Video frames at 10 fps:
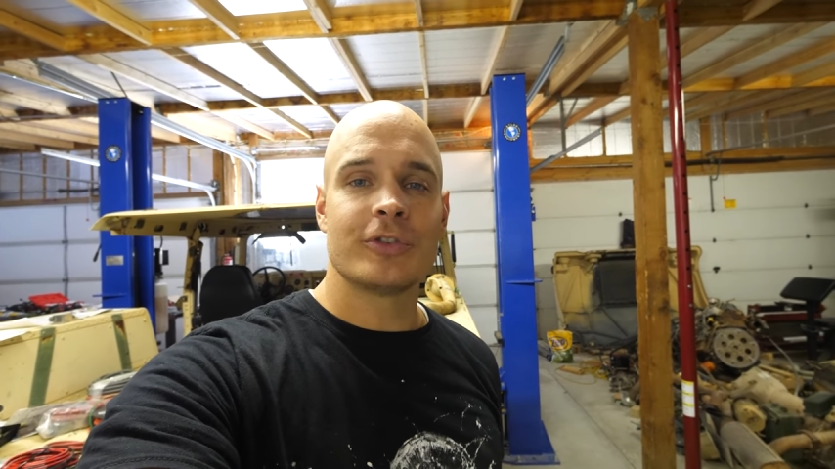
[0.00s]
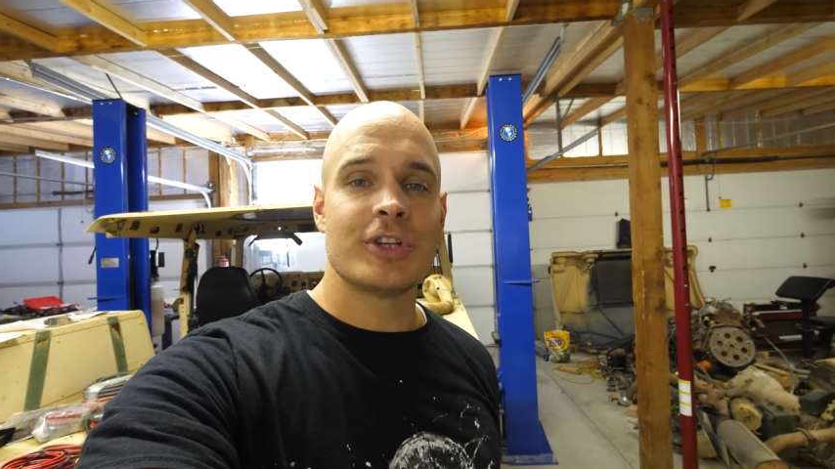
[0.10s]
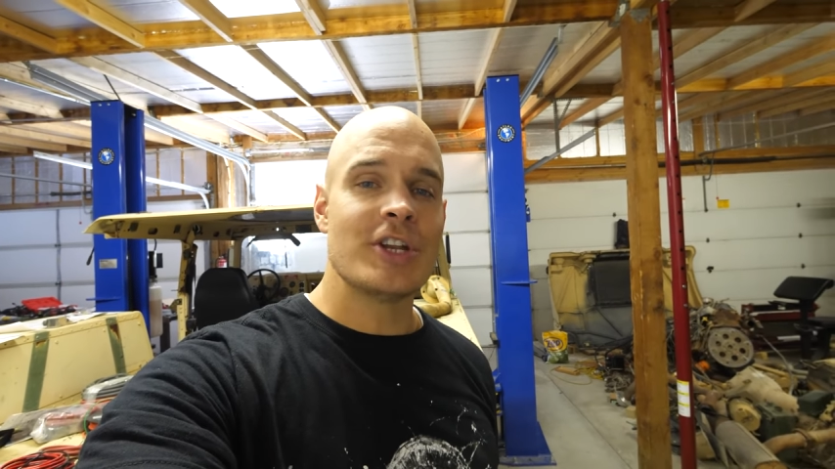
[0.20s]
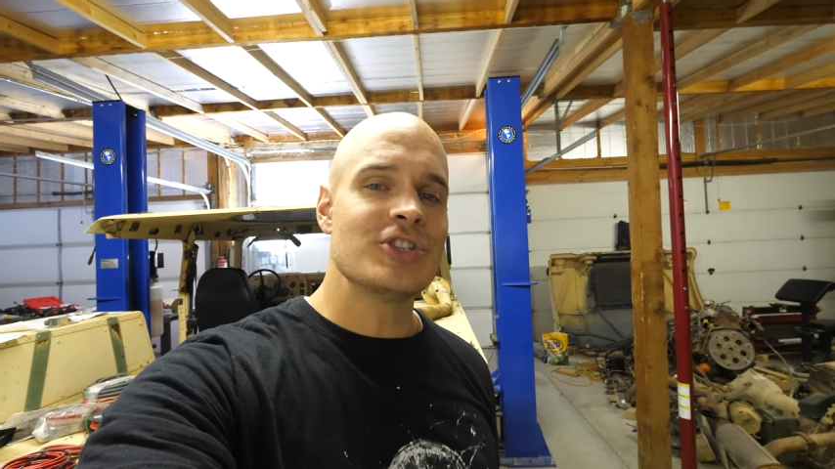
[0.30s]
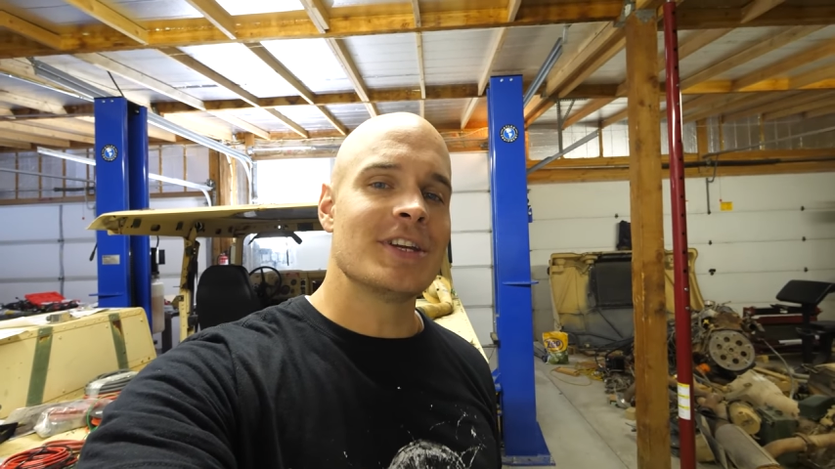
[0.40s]

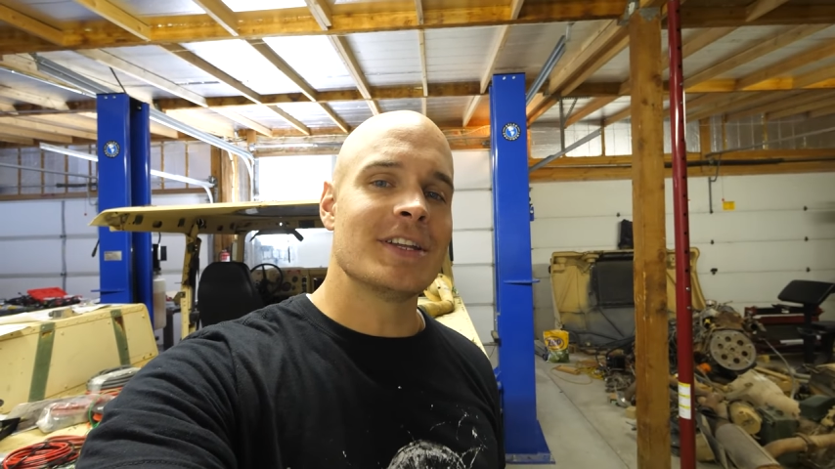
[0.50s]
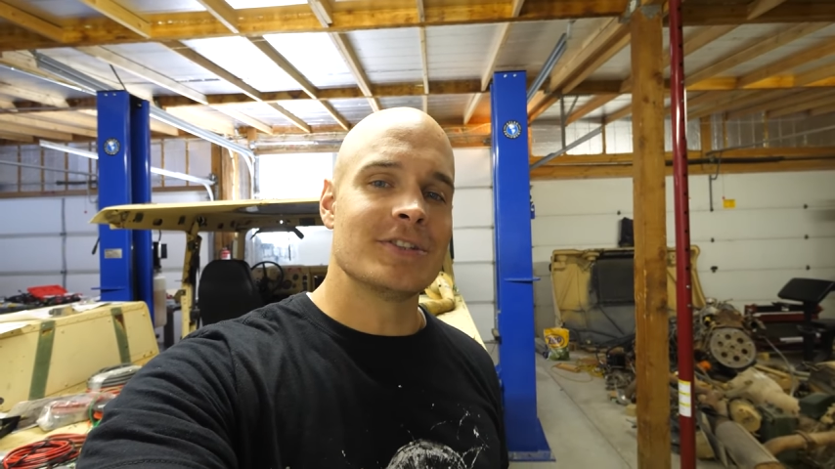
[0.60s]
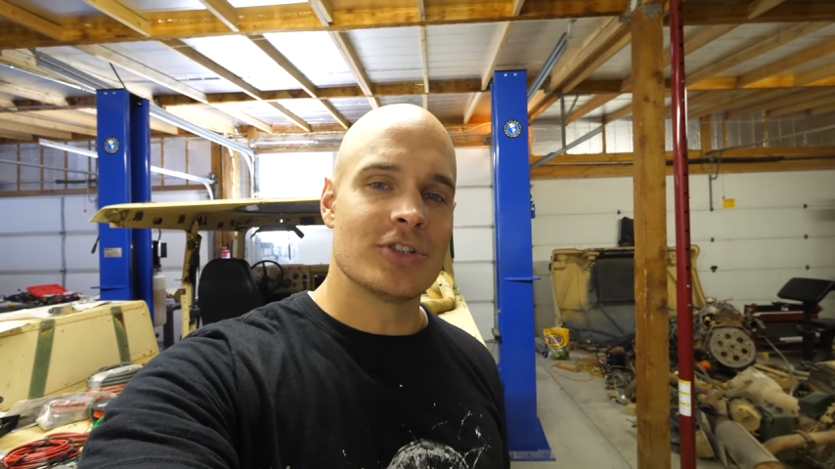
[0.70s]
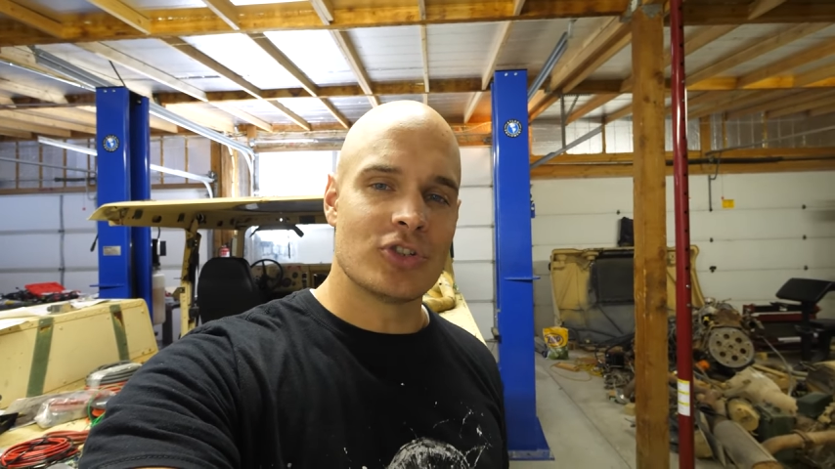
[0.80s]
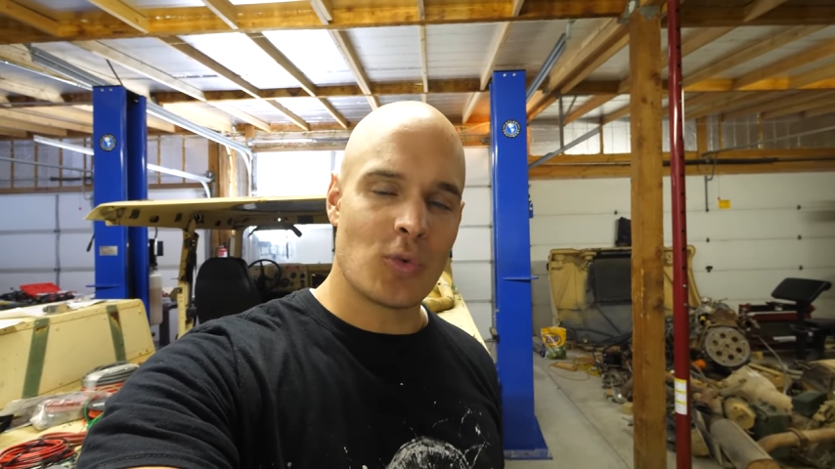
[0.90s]
changing it
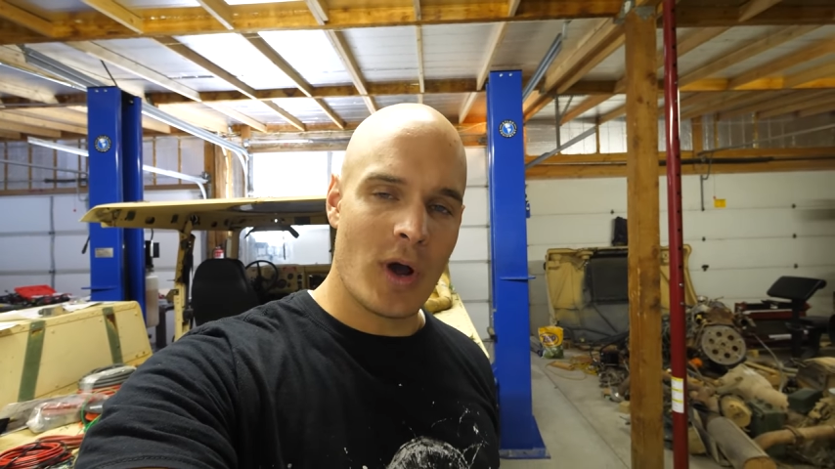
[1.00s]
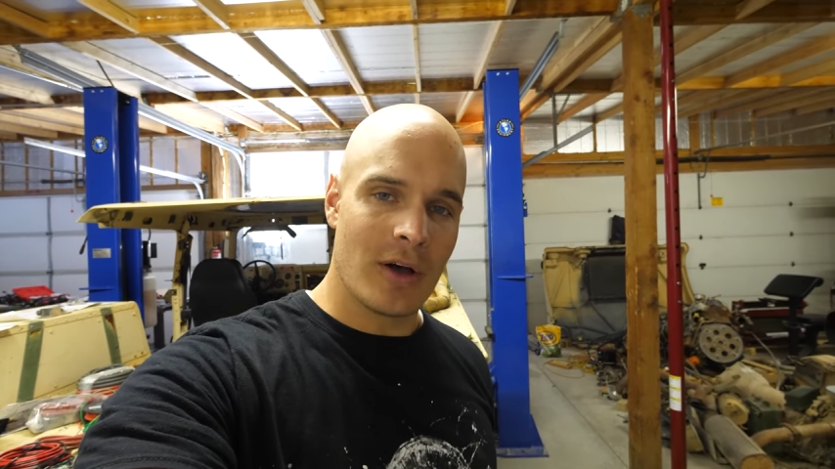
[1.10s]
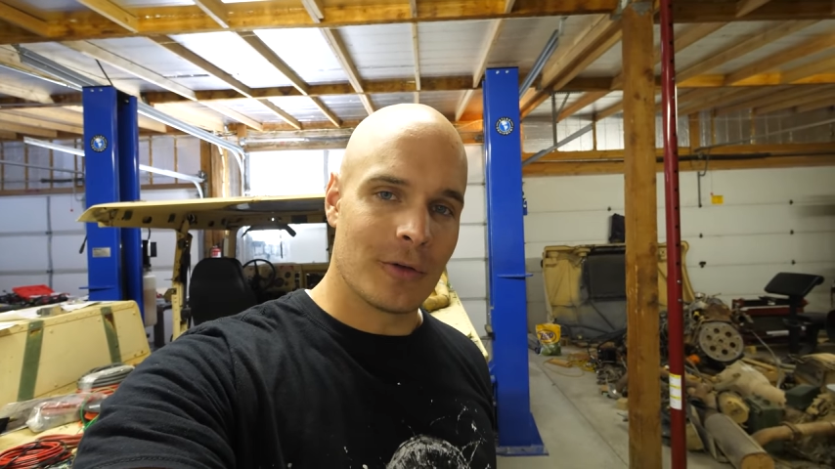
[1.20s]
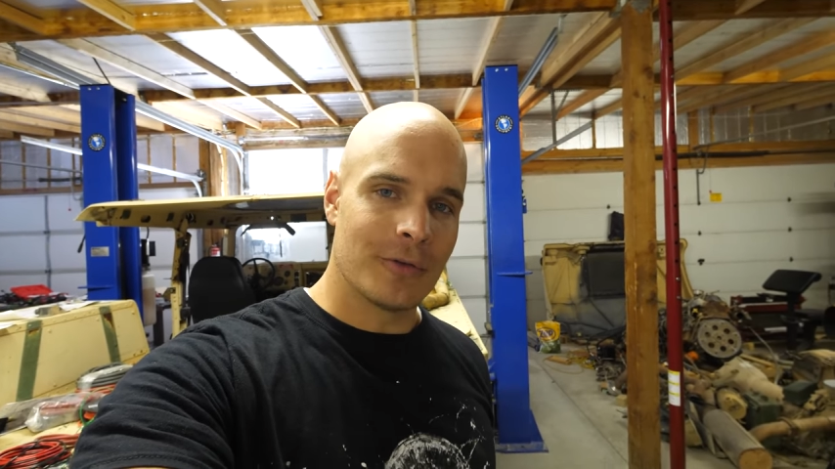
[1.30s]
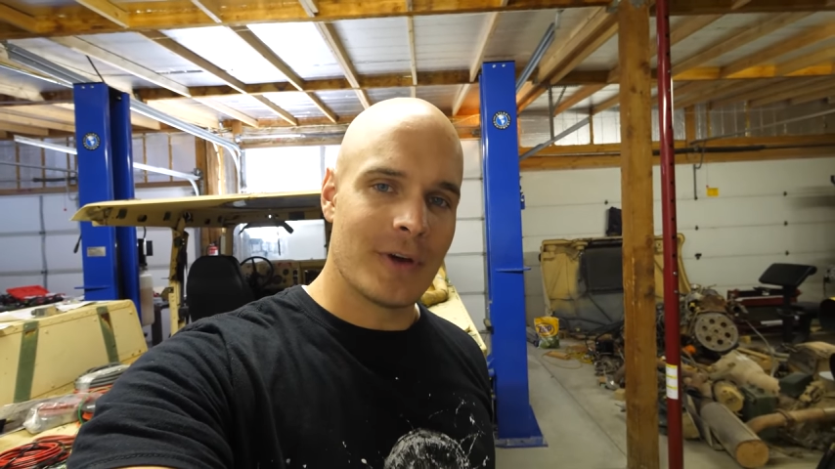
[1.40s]
into
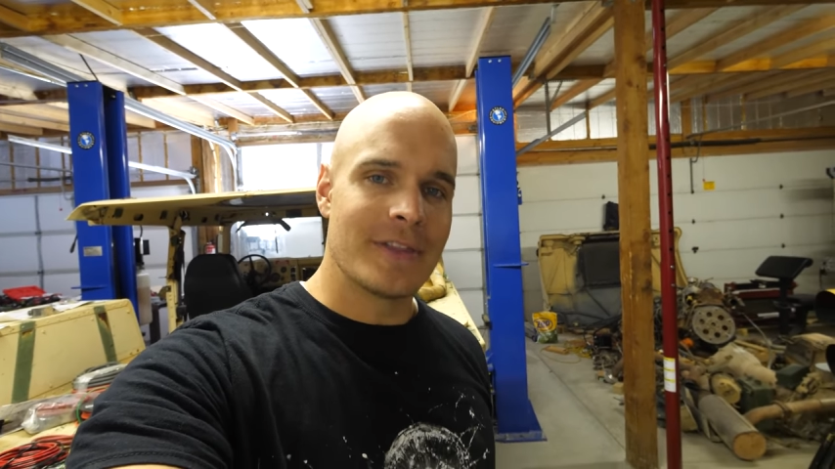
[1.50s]
twelve,